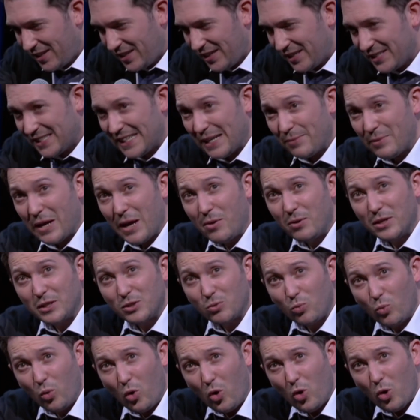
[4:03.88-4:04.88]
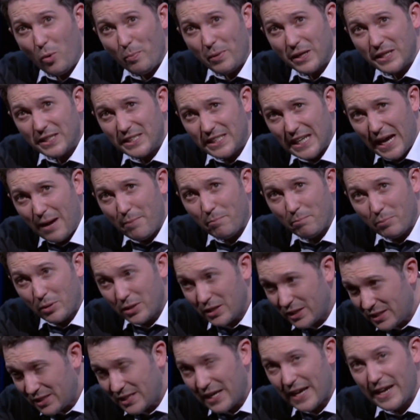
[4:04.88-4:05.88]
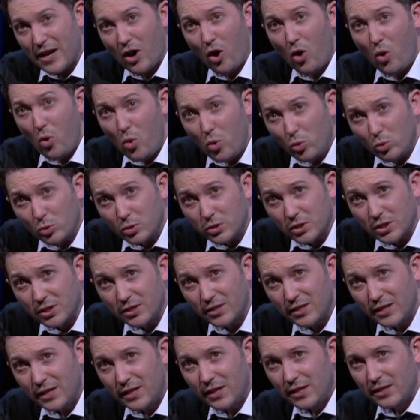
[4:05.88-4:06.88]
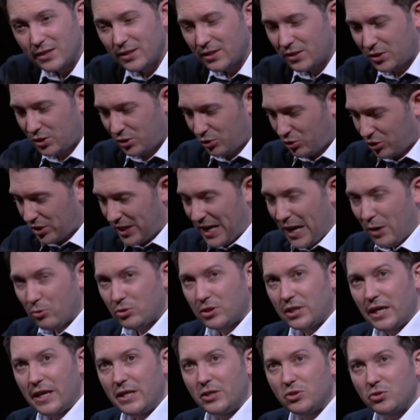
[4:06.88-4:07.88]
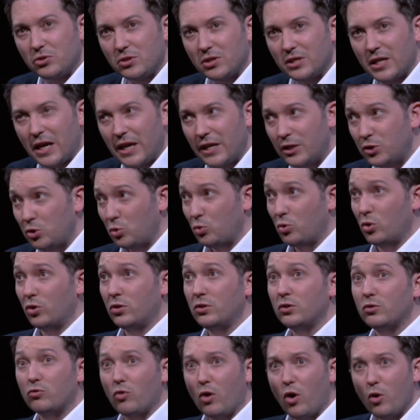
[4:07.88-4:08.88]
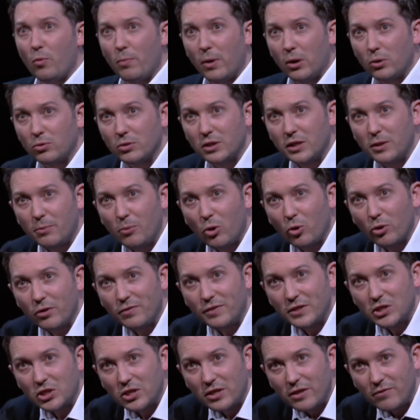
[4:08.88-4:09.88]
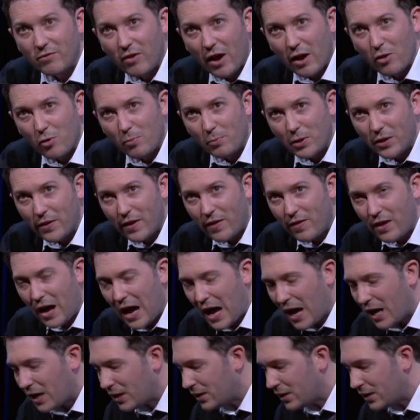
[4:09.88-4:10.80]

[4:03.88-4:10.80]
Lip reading: Except now it's warm and damp and a day old. Do you see how dangerous that is? You couldn't grow mould in a more efficient environment than that.